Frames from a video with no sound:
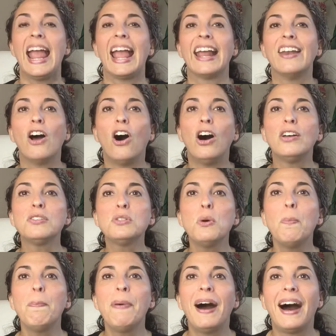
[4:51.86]
and also
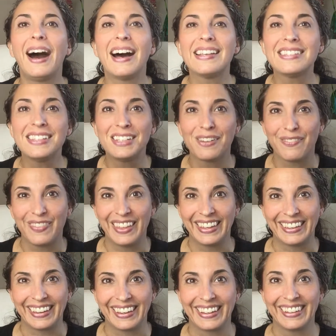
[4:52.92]
positive
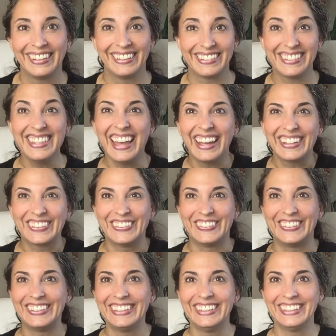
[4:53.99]
thinking. Isn't that
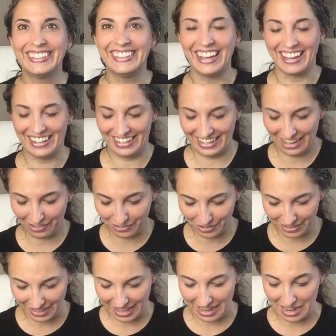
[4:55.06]
cool? Yeah, it helps
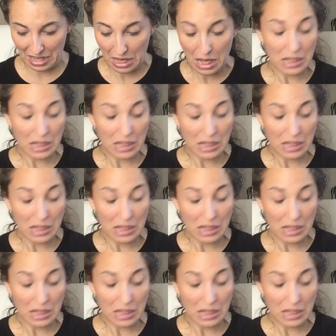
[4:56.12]
with that.